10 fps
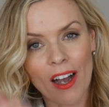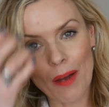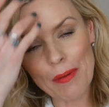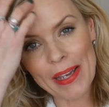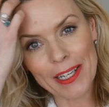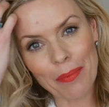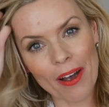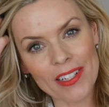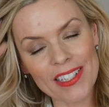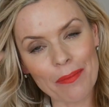I'm a makeup
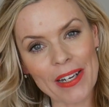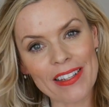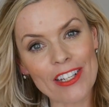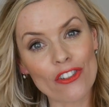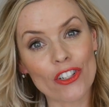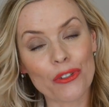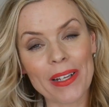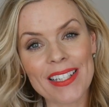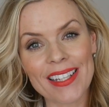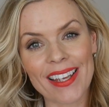artist, I've been in the industry
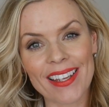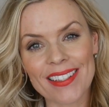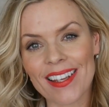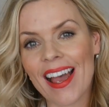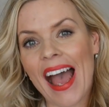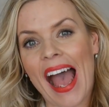20 years,